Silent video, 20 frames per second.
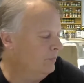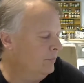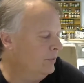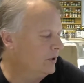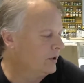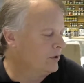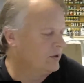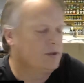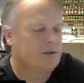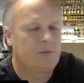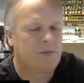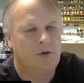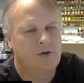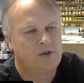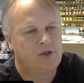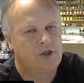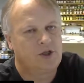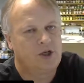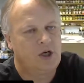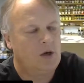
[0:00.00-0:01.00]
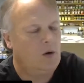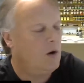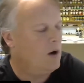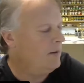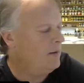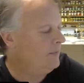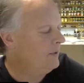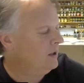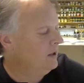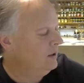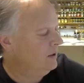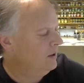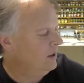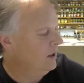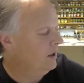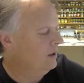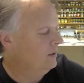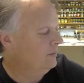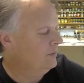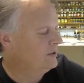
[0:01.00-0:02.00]
book that's supposed to show up,
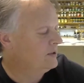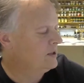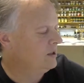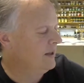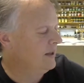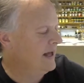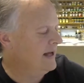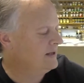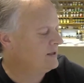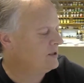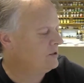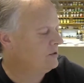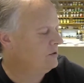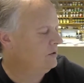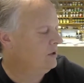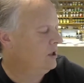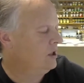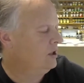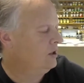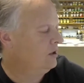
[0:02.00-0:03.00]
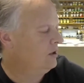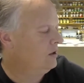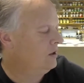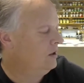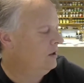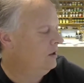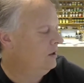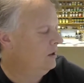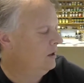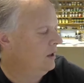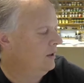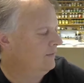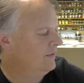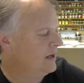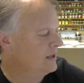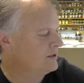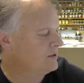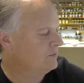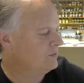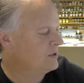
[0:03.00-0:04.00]
until that's here, I've
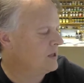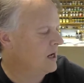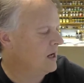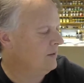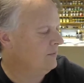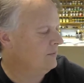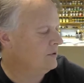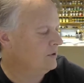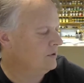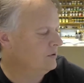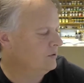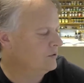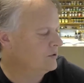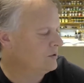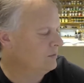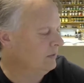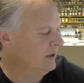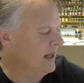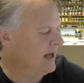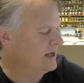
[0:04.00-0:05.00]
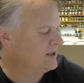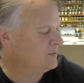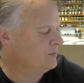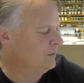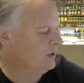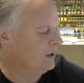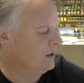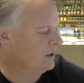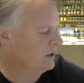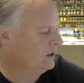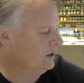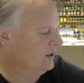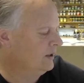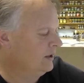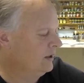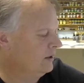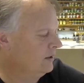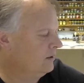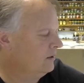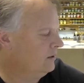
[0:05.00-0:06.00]
got some time to do some last minute
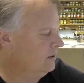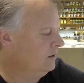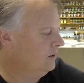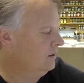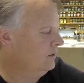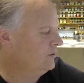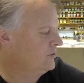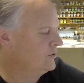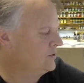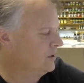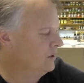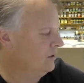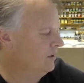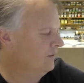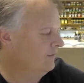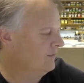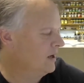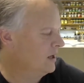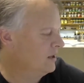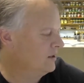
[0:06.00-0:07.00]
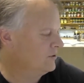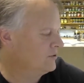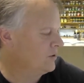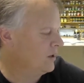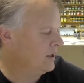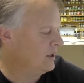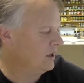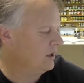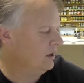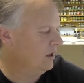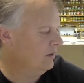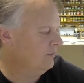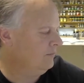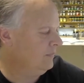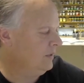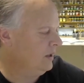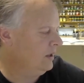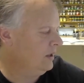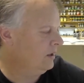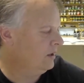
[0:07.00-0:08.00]
cleaning. So I've got a train club
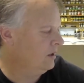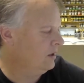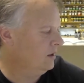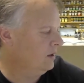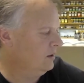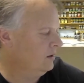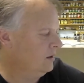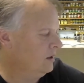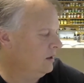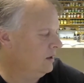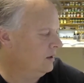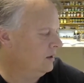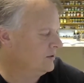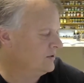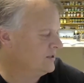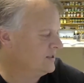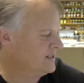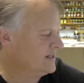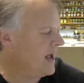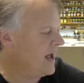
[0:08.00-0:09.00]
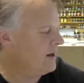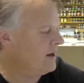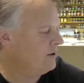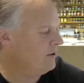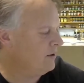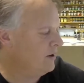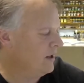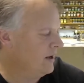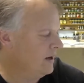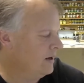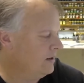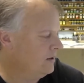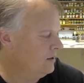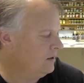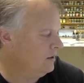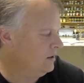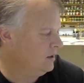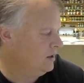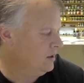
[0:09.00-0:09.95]
meeting on Saturday,